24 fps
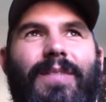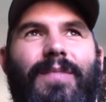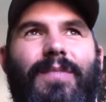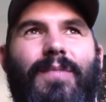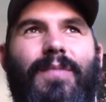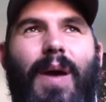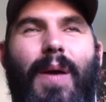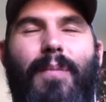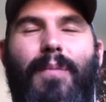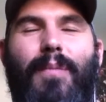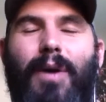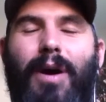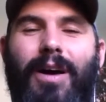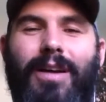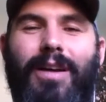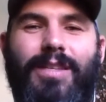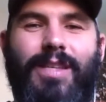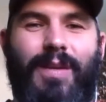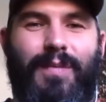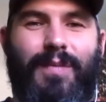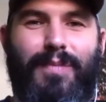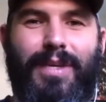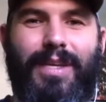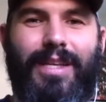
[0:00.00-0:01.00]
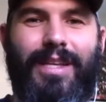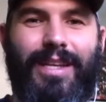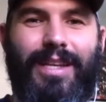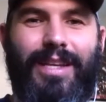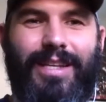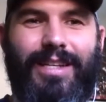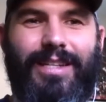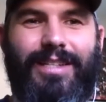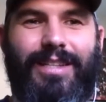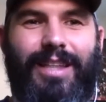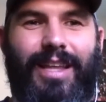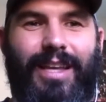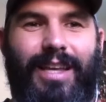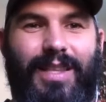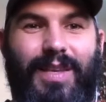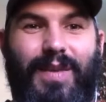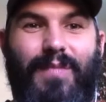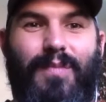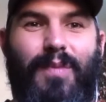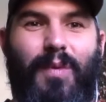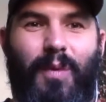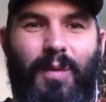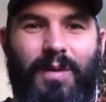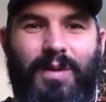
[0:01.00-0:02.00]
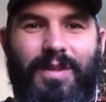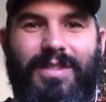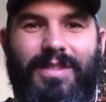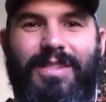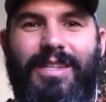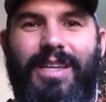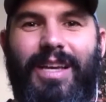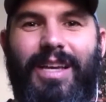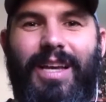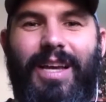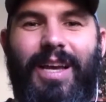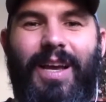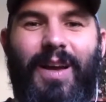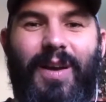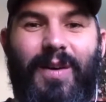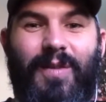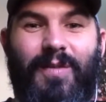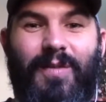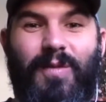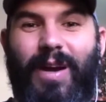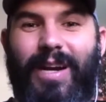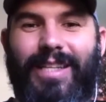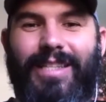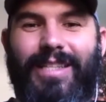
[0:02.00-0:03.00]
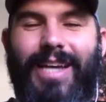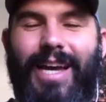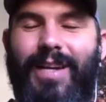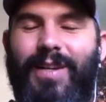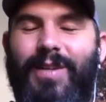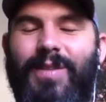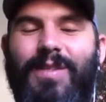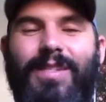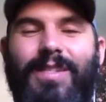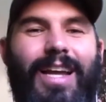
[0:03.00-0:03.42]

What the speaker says: my boss like beat in like the importance of writing titles,